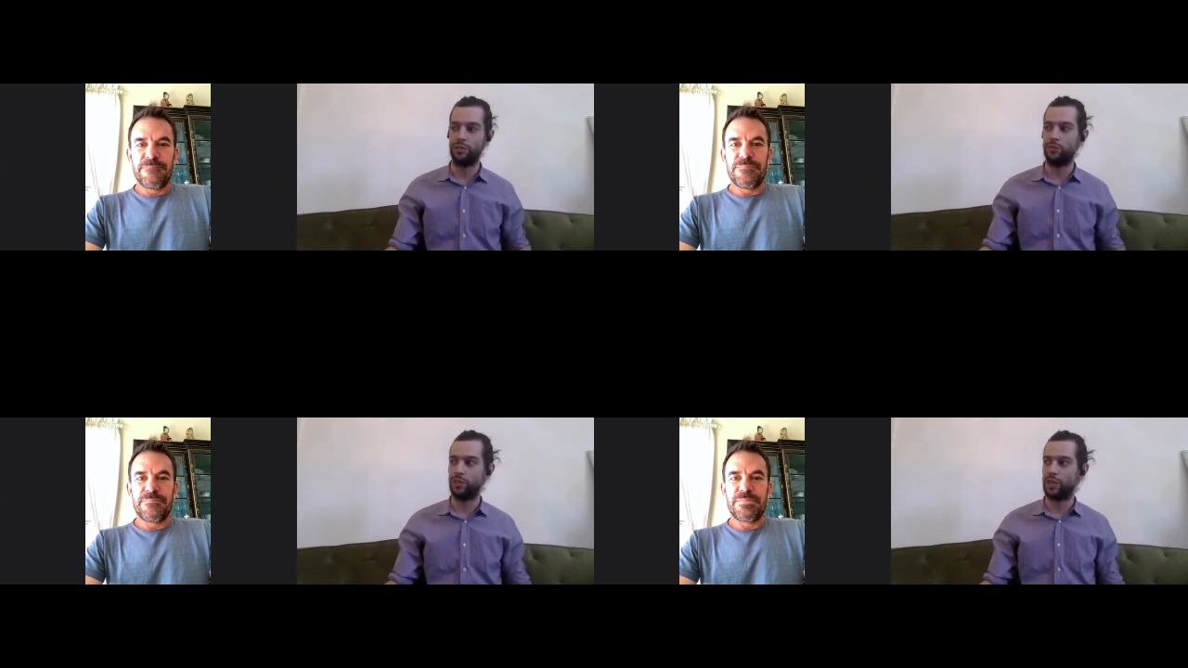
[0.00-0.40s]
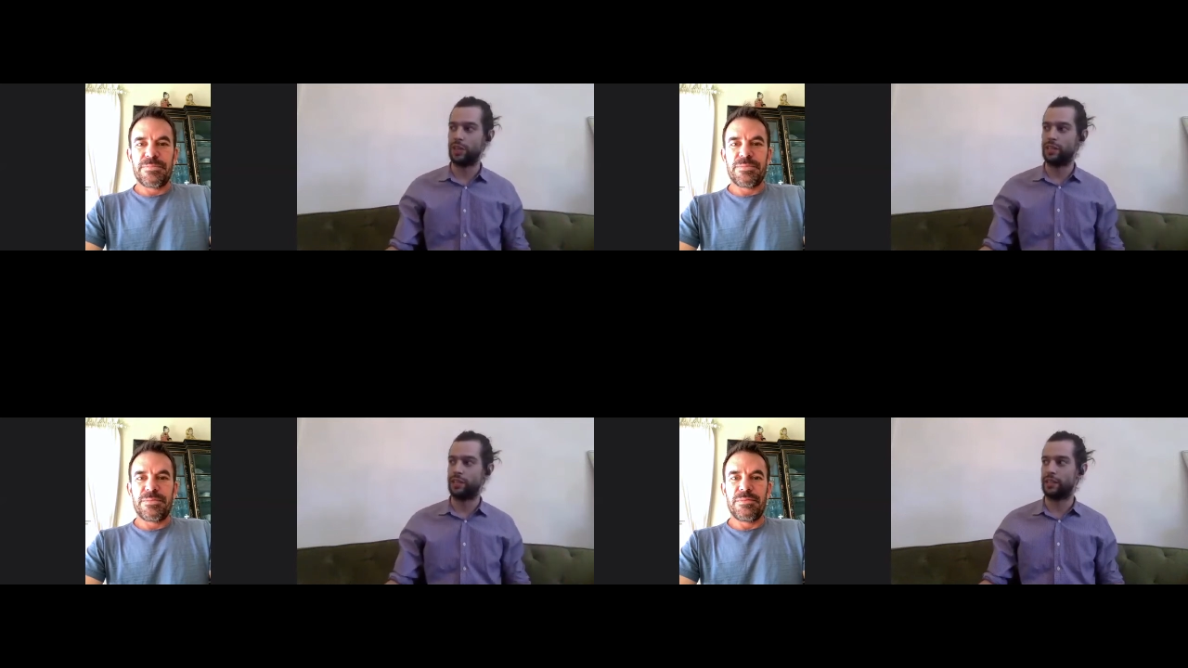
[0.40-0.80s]
Speaker 1: do you feel
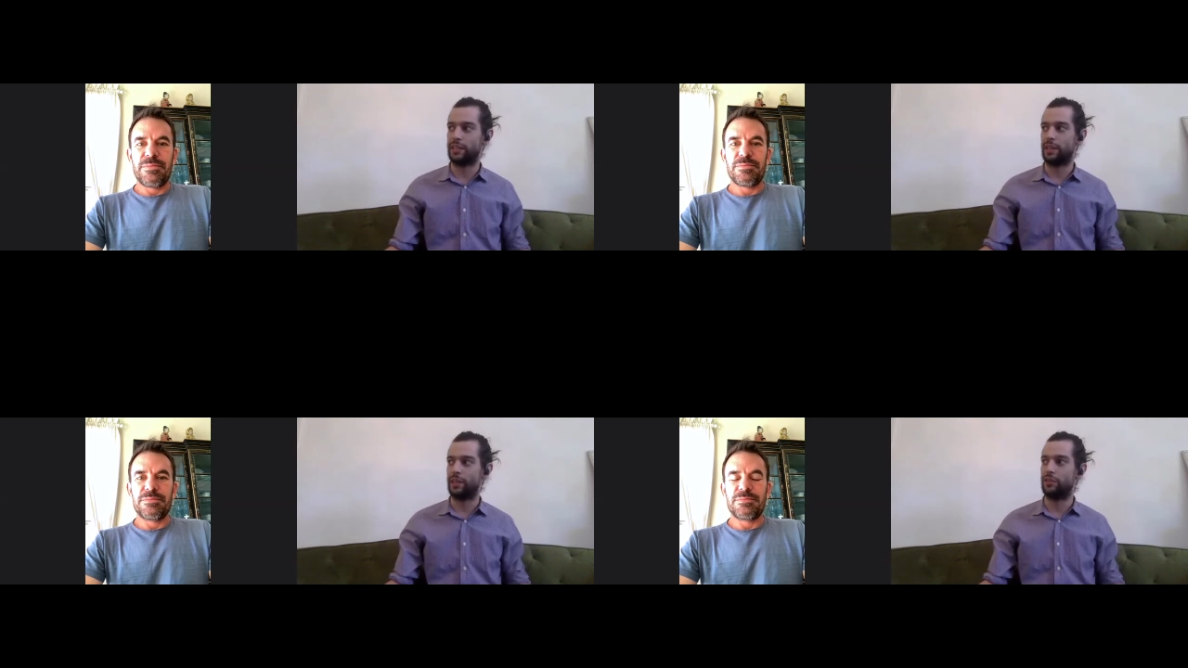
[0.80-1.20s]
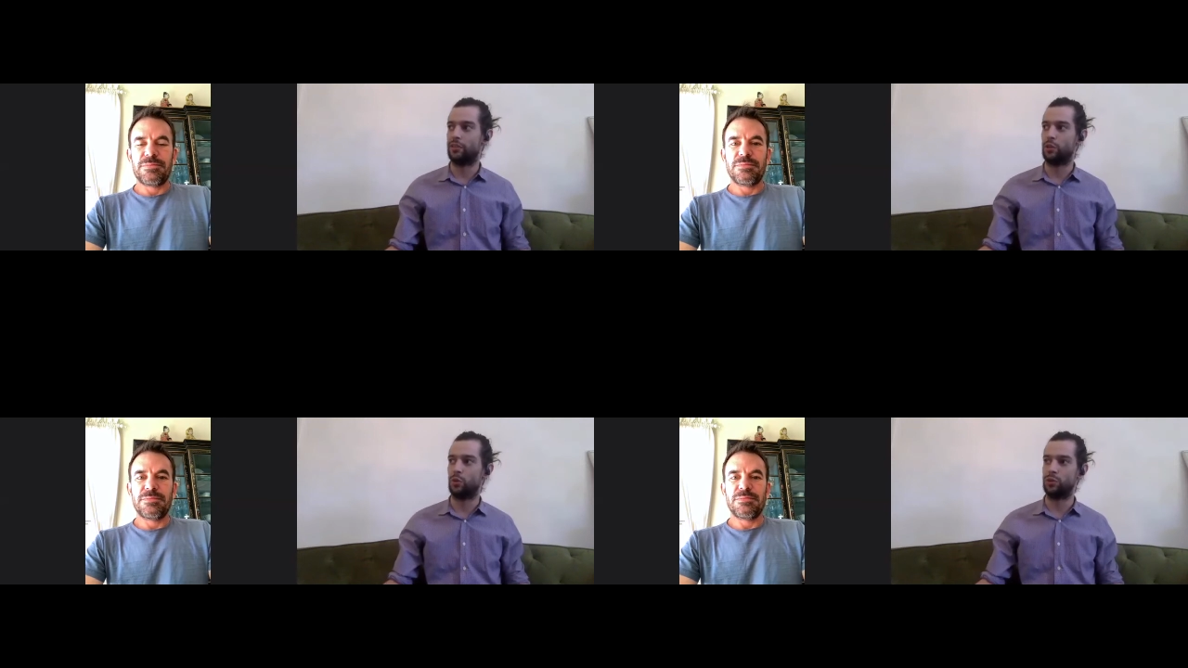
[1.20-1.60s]
like the
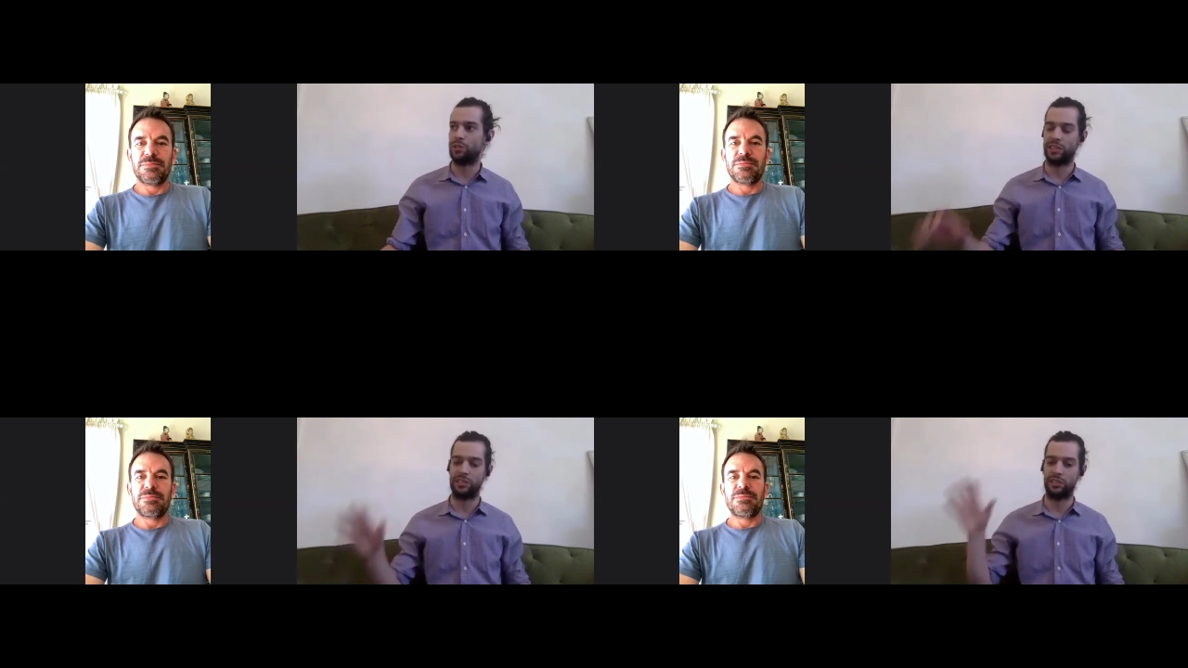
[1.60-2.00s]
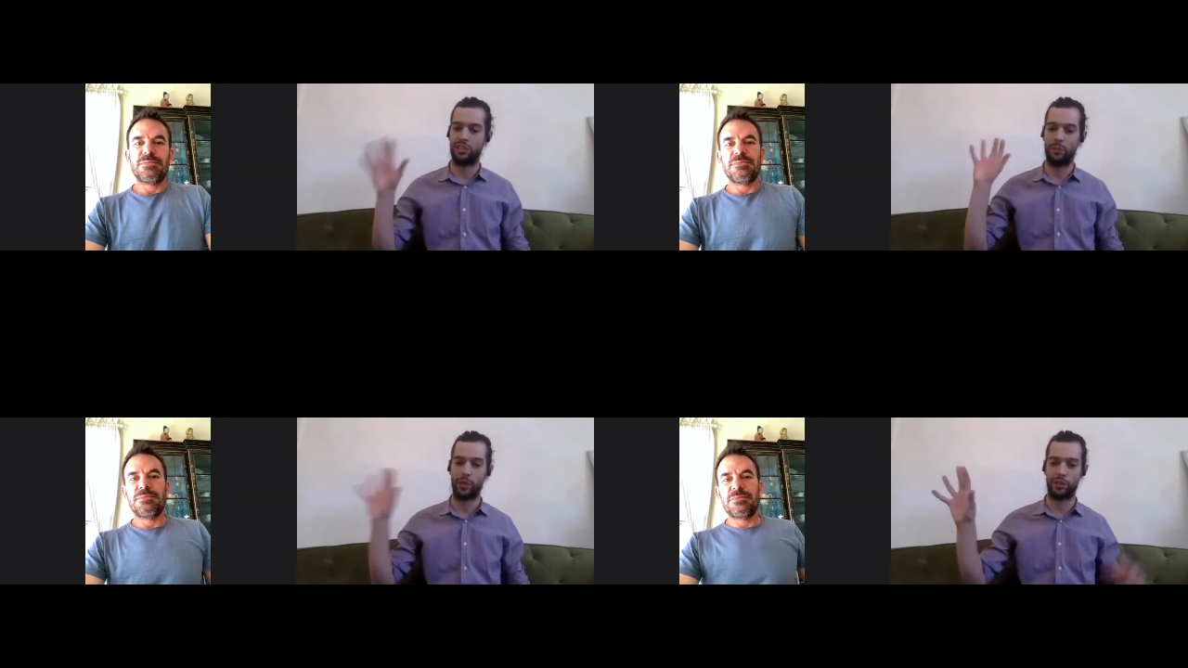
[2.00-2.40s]
coolest things to
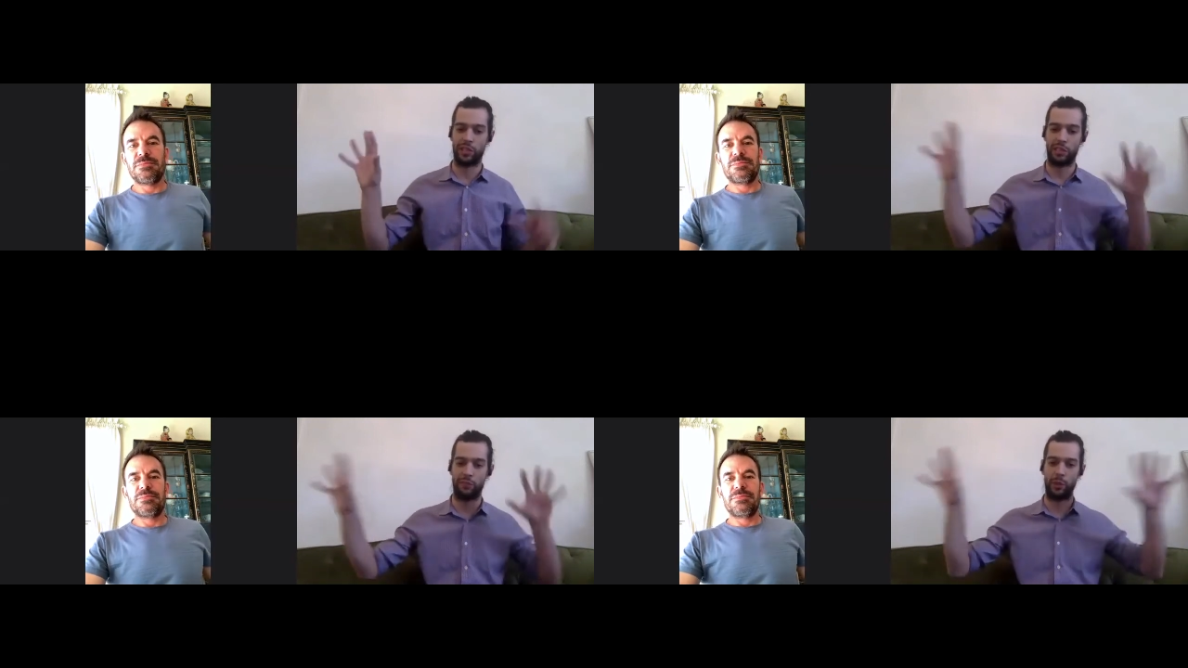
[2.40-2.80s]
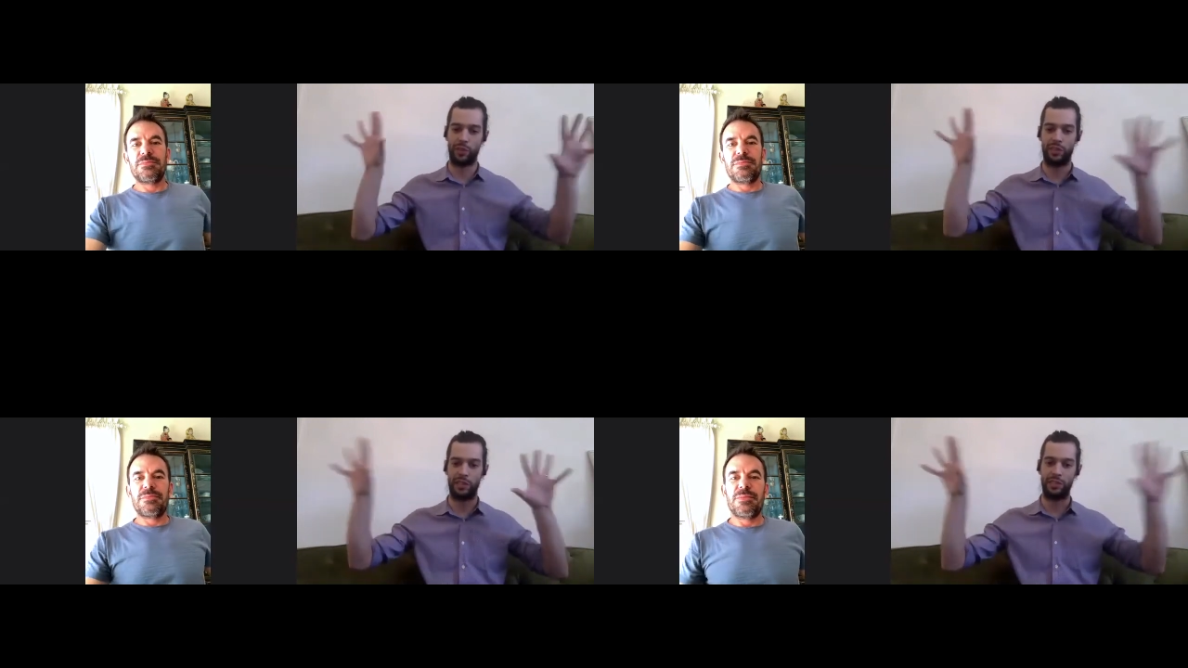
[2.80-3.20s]
emerge out of both
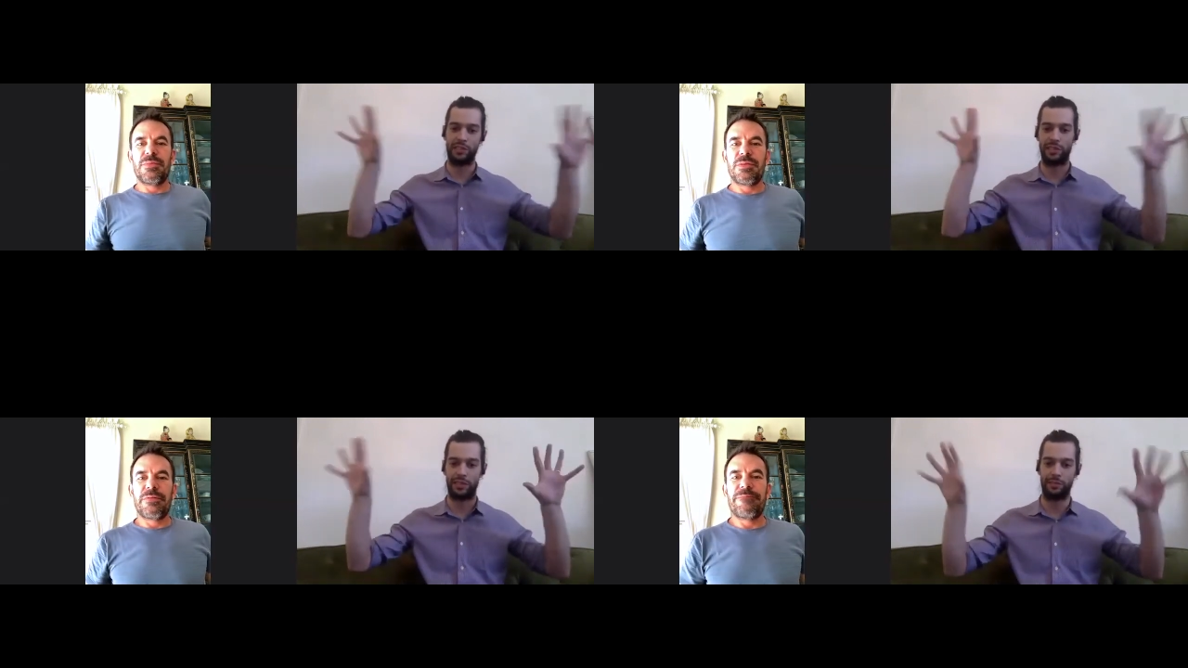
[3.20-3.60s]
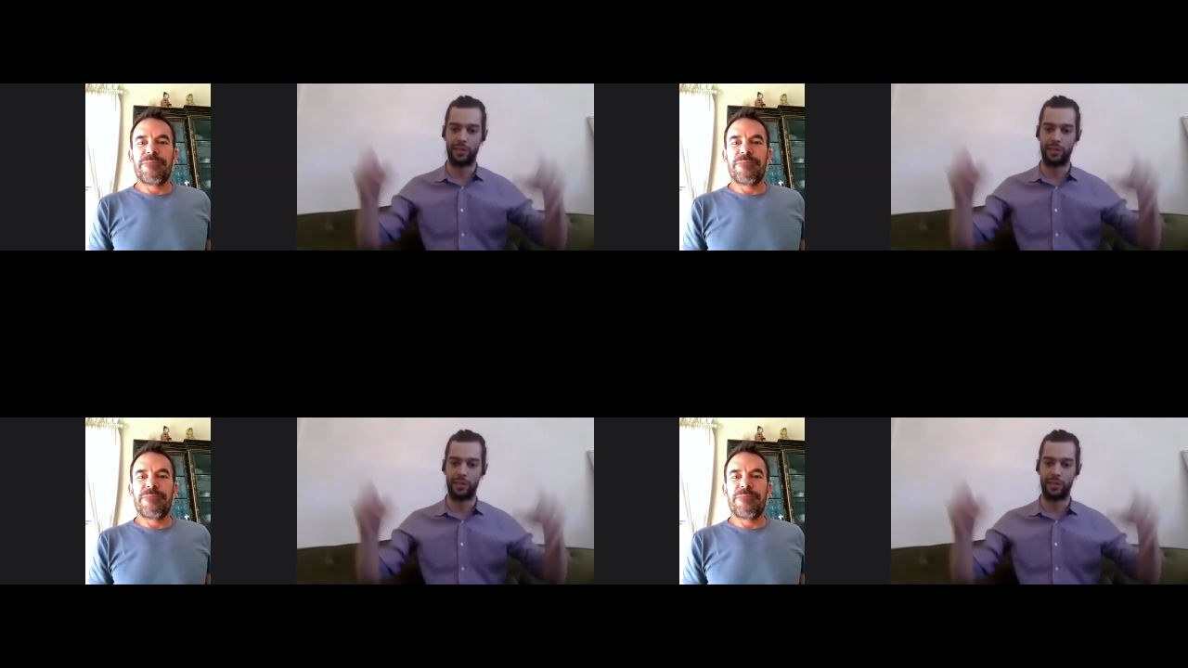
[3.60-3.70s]
of these